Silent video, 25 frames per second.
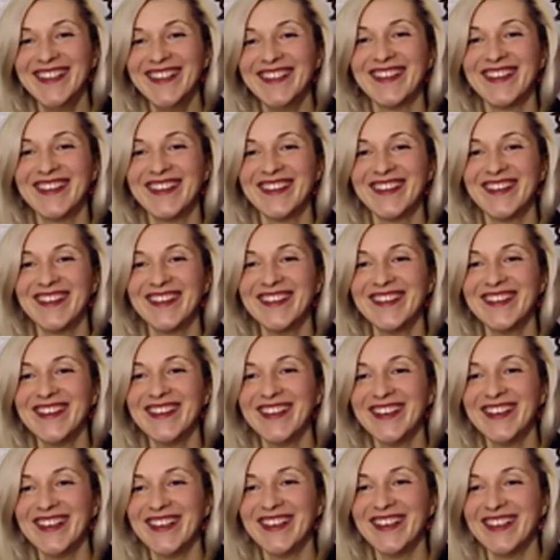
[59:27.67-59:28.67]
You know,
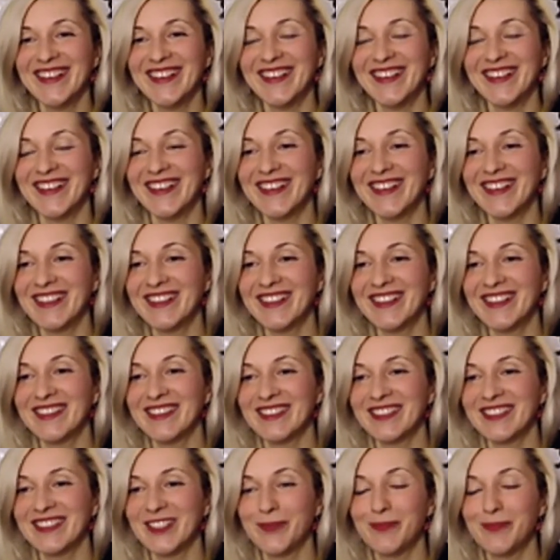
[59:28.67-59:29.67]

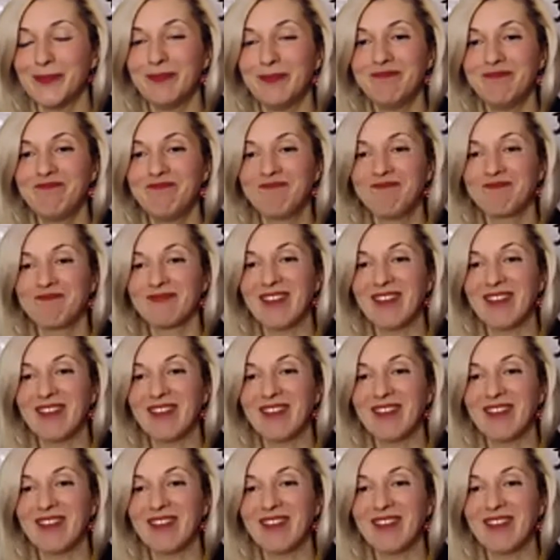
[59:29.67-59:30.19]
and